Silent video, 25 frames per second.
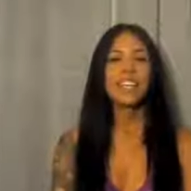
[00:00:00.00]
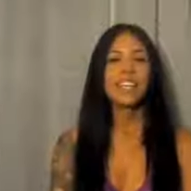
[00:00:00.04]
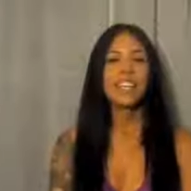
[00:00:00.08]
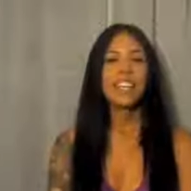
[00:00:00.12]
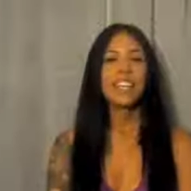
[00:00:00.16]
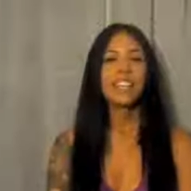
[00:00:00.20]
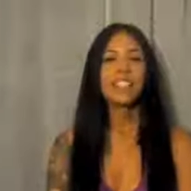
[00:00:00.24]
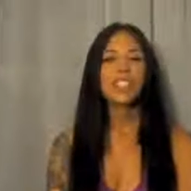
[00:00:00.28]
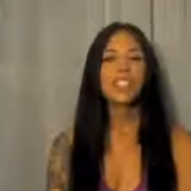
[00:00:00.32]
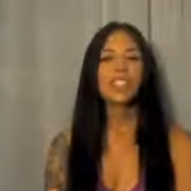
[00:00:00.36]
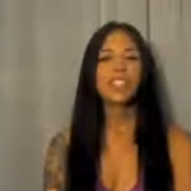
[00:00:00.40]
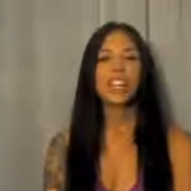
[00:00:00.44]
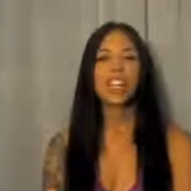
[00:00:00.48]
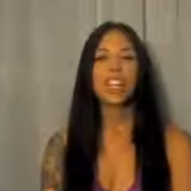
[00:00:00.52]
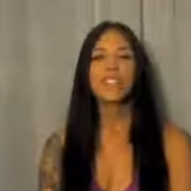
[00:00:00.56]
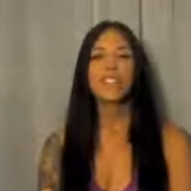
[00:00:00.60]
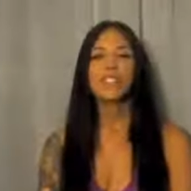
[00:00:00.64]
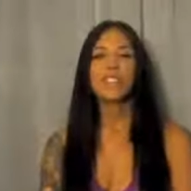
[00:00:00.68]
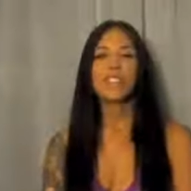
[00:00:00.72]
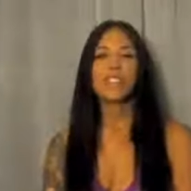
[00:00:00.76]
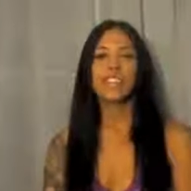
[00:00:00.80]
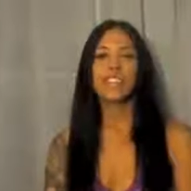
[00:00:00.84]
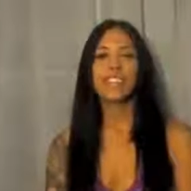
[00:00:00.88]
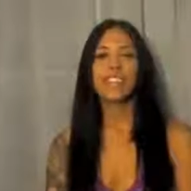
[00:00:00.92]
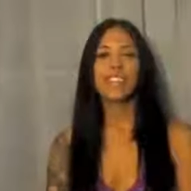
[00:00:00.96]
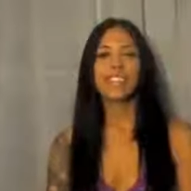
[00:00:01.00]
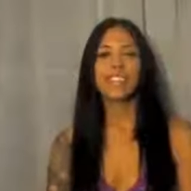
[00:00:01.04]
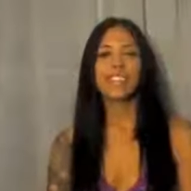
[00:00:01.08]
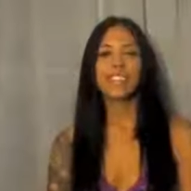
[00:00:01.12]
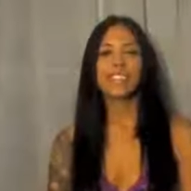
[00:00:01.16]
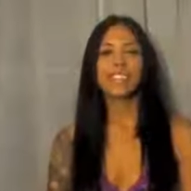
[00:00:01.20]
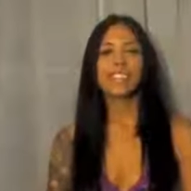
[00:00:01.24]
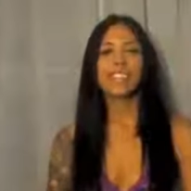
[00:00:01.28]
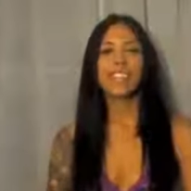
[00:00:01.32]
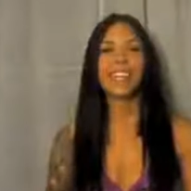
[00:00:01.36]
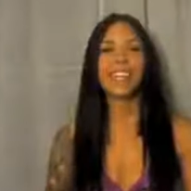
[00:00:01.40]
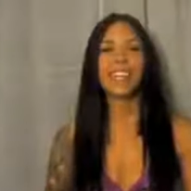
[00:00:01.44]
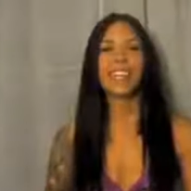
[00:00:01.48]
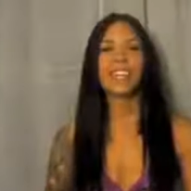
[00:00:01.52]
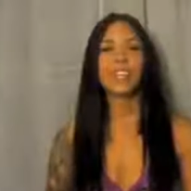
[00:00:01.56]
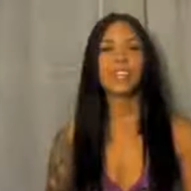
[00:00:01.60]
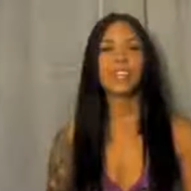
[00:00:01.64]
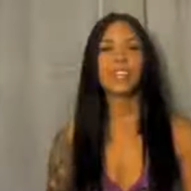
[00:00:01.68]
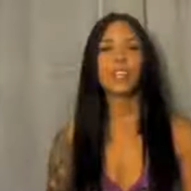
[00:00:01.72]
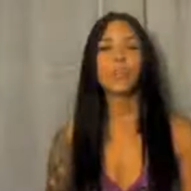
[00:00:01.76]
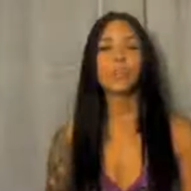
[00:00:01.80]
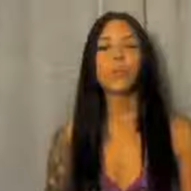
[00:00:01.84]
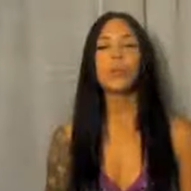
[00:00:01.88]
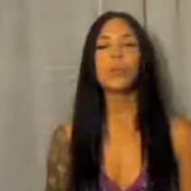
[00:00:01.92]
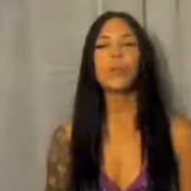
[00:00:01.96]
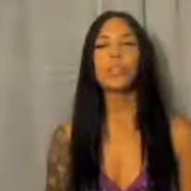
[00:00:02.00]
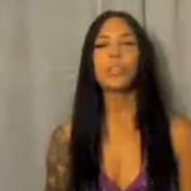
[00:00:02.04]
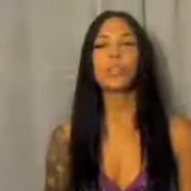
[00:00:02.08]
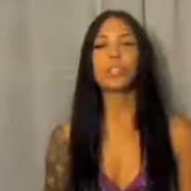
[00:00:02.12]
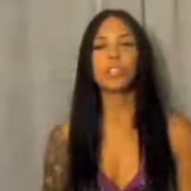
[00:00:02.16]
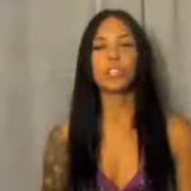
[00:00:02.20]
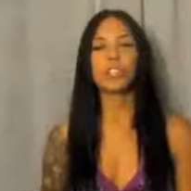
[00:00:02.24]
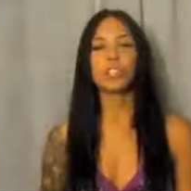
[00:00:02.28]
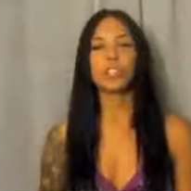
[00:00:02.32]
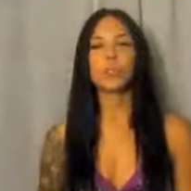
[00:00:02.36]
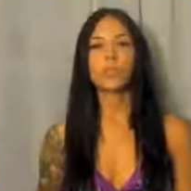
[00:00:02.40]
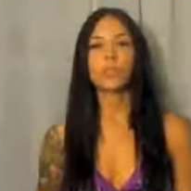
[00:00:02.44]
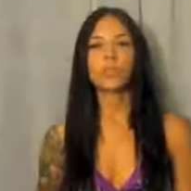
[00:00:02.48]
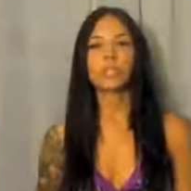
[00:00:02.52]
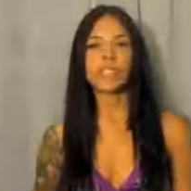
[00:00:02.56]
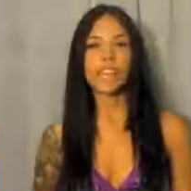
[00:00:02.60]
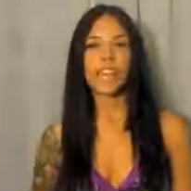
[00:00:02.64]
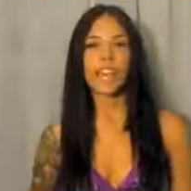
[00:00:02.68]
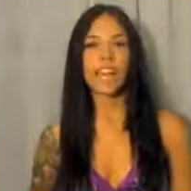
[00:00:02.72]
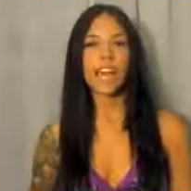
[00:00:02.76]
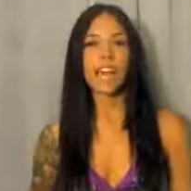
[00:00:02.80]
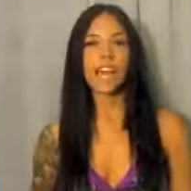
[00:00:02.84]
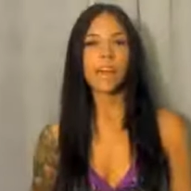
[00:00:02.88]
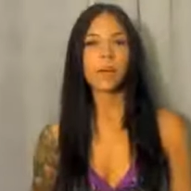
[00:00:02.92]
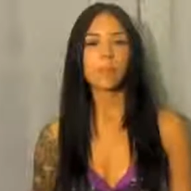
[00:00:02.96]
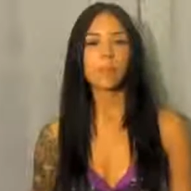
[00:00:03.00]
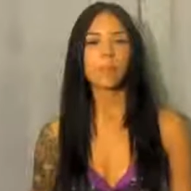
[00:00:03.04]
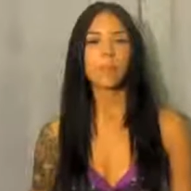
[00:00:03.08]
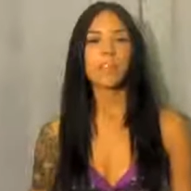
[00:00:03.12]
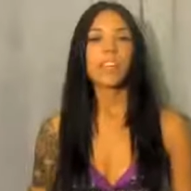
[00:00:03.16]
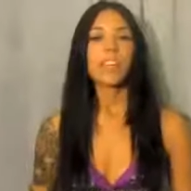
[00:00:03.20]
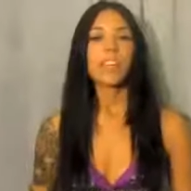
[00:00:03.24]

Next Draft is a new news app